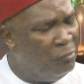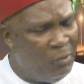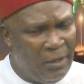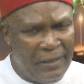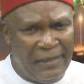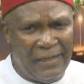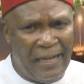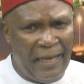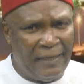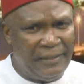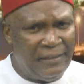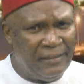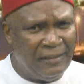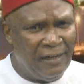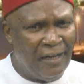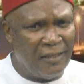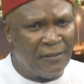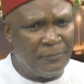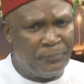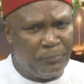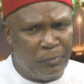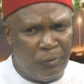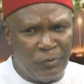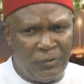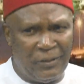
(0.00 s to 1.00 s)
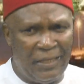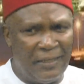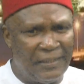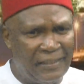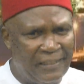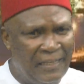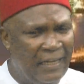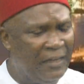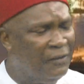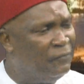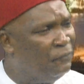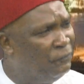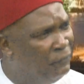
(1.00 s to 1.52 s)
when Nigerians
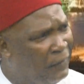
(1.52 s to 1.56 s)
protested